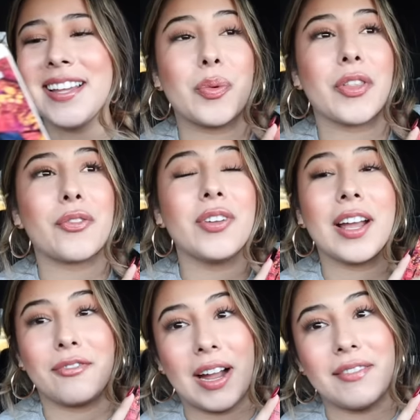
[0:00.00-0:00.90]
We were there for
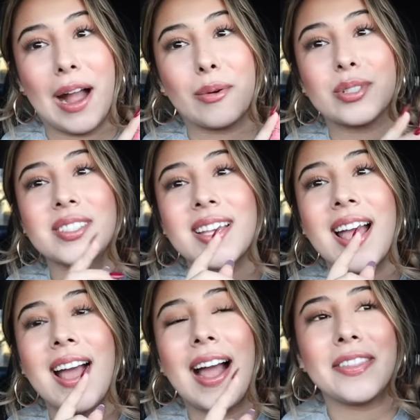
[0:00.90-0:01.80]
like 5 hours.
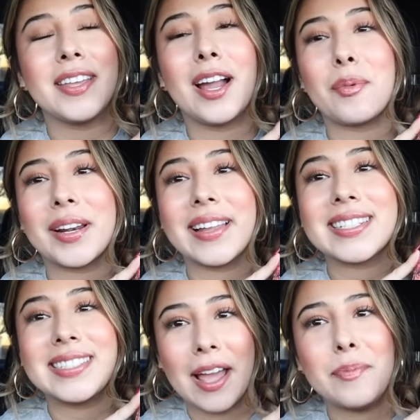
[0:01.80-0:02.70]
I think I read
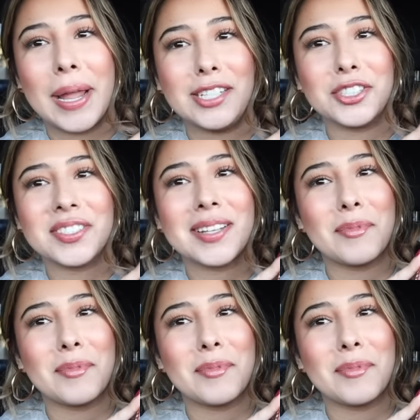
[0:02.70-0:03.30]
like 10 pages.